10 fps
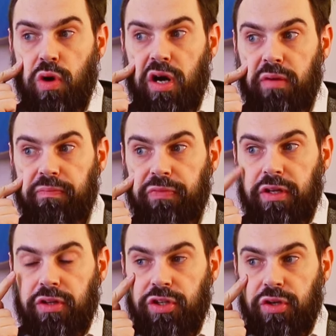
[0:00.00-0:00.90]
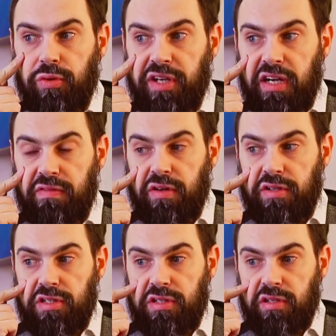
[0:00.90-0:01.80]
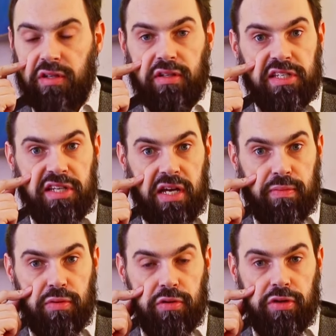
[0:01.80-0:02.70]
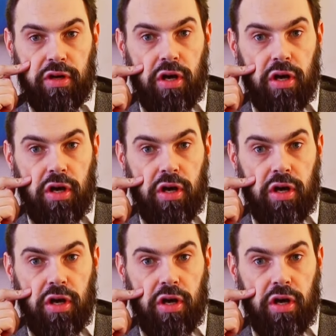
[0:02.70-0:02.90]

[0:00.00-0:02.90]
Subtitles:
are neurodiverse, disabled,